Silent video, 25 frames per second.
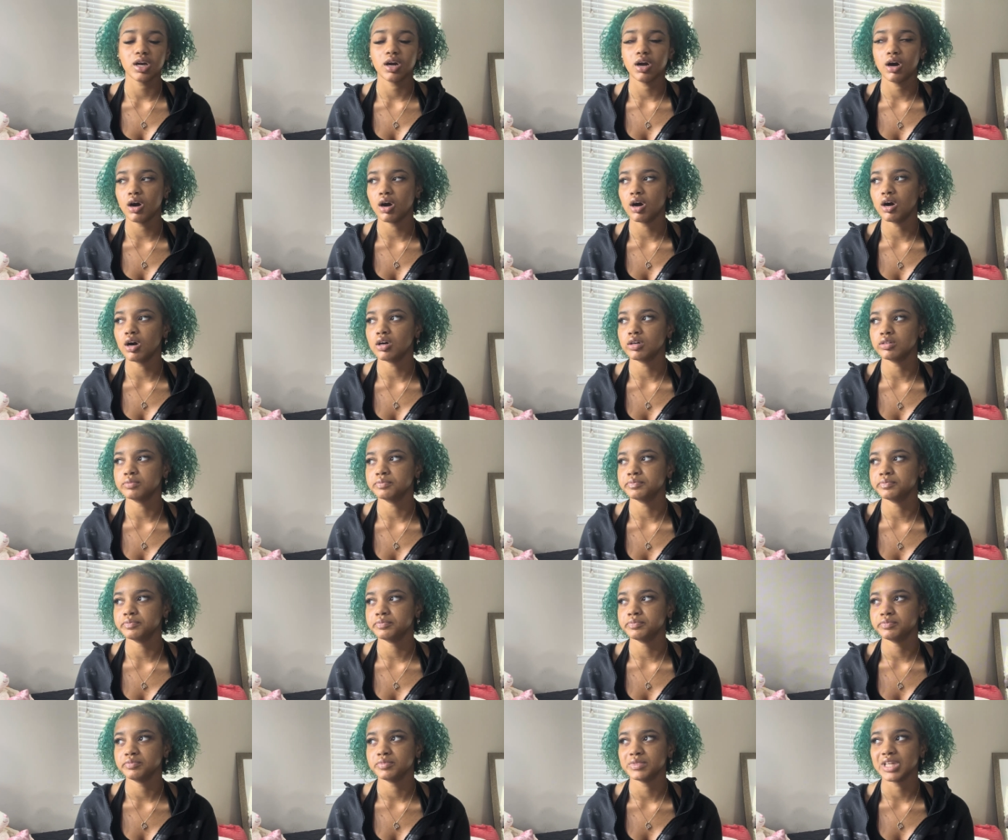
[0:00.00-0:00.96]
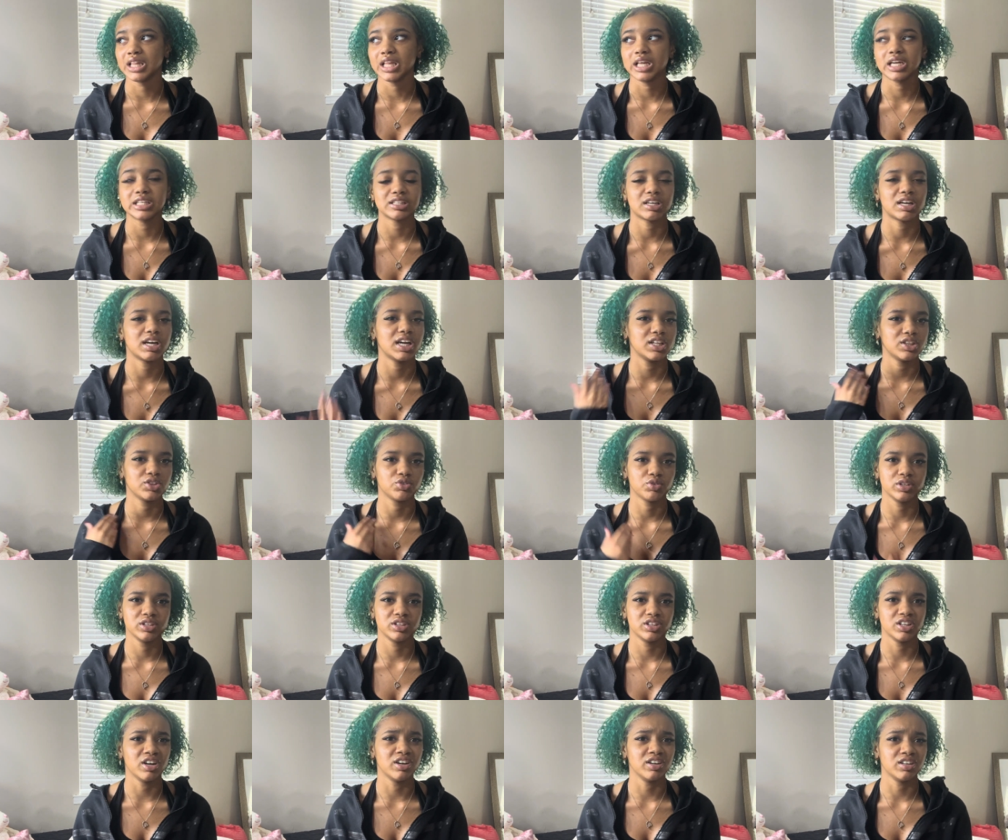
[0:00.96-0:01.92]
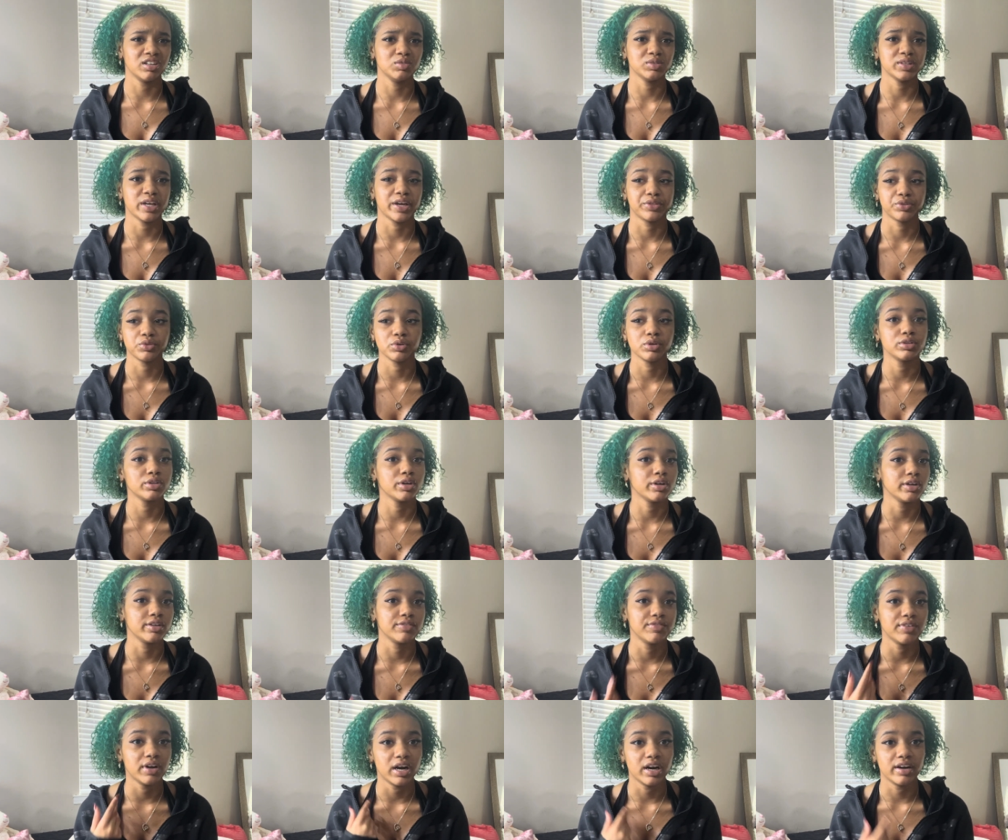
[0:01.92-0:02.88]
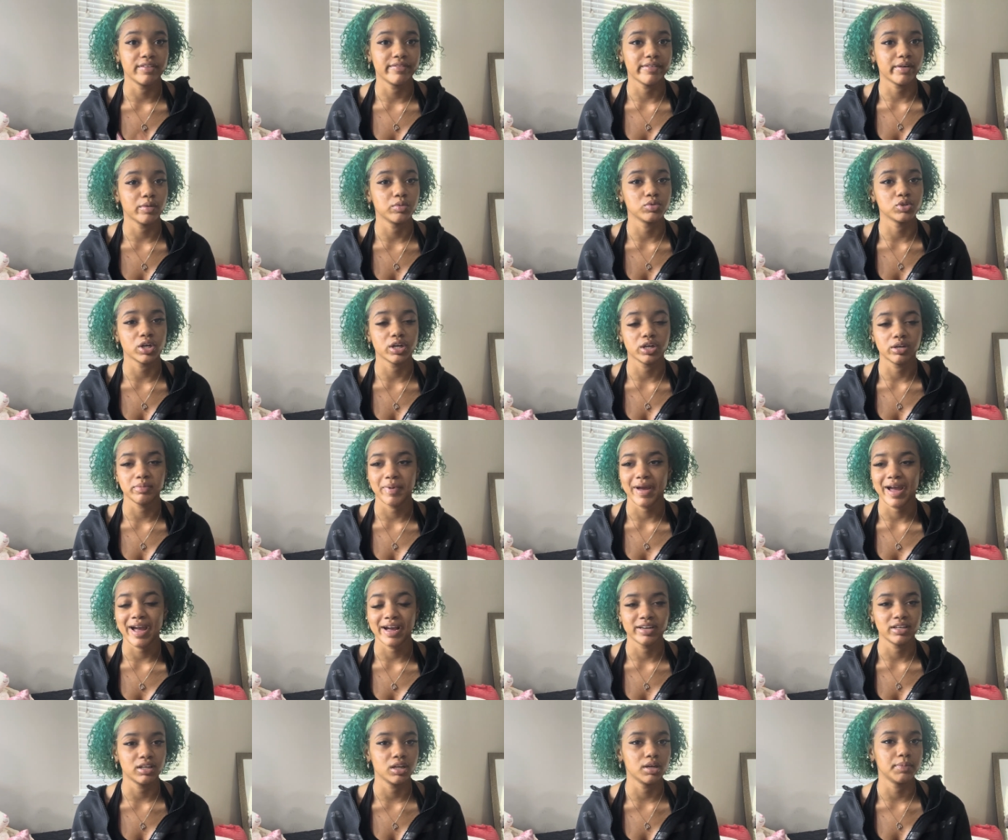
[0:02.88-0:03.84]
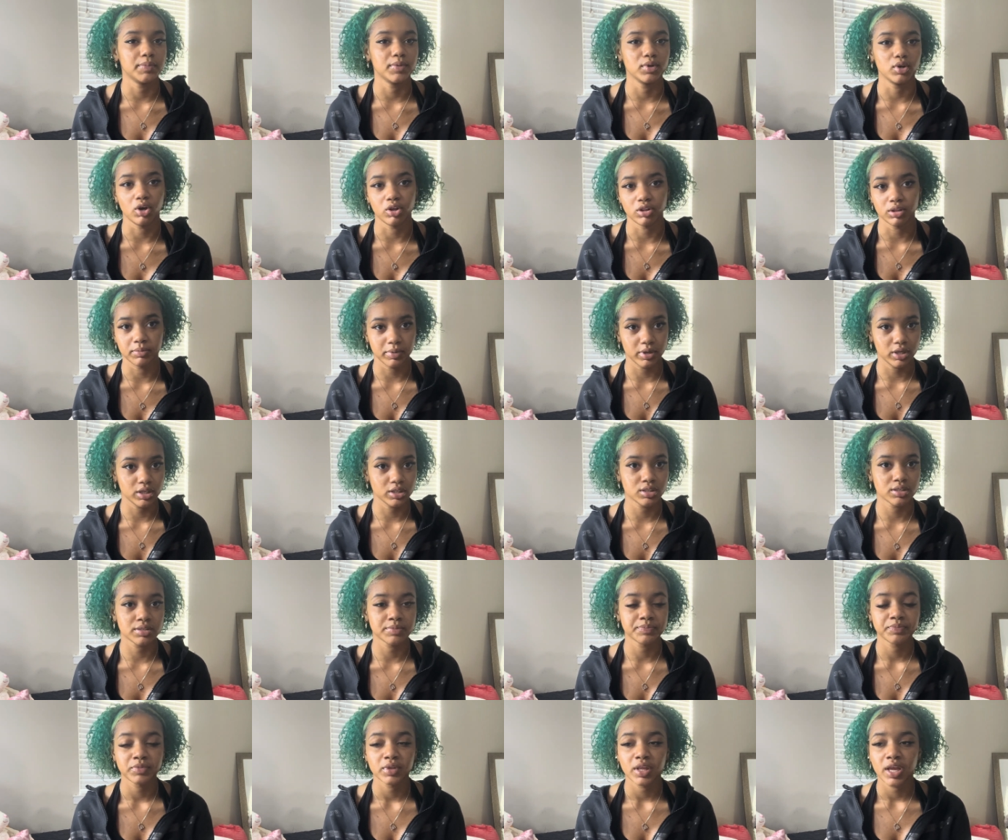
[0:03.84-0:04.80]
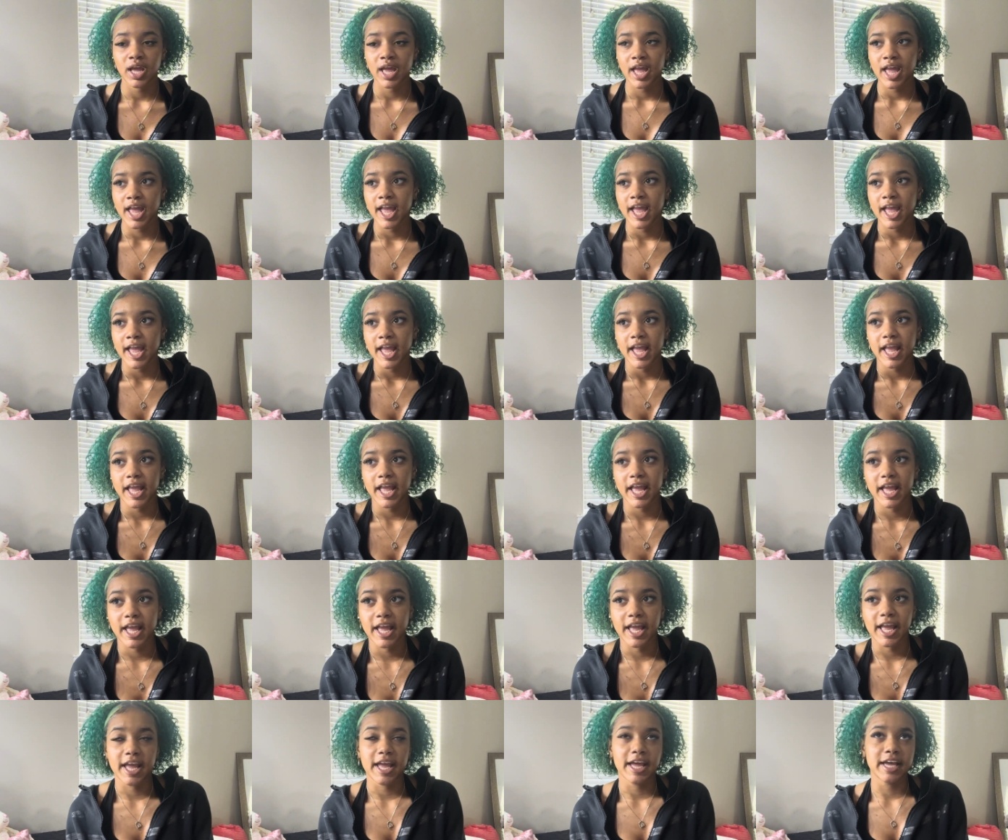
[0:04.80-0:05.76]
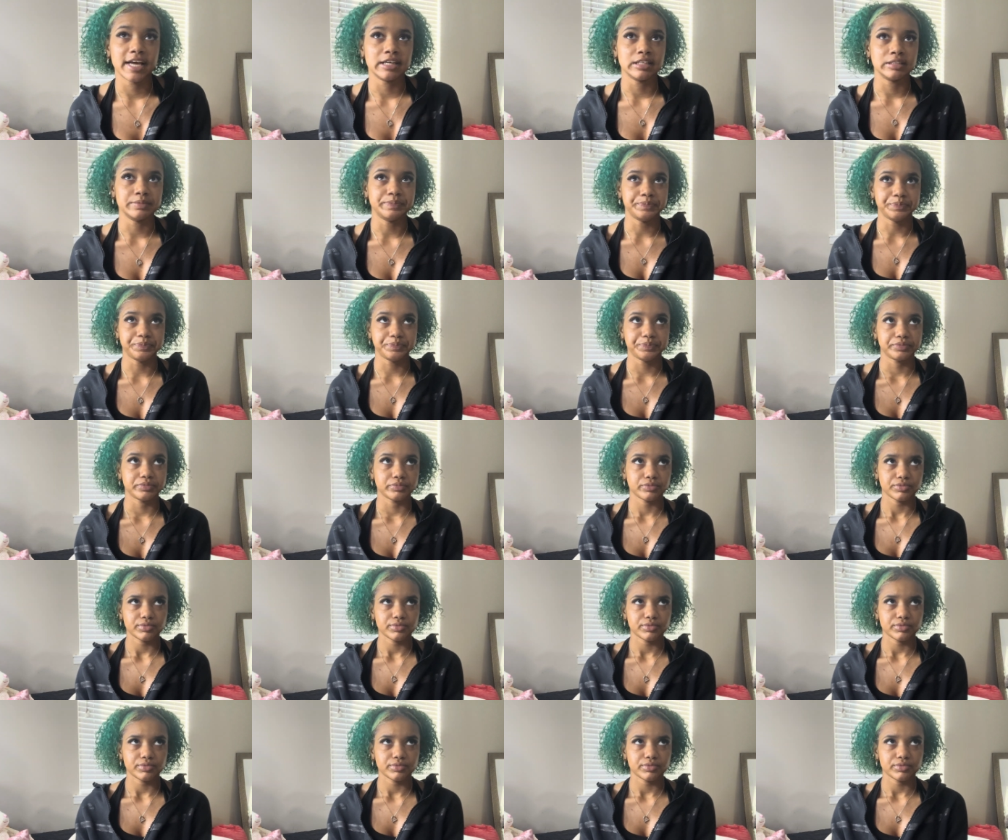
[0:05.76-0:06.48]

They let us out at 3:30. It was like 3:35. I was already packed up and on the bus. And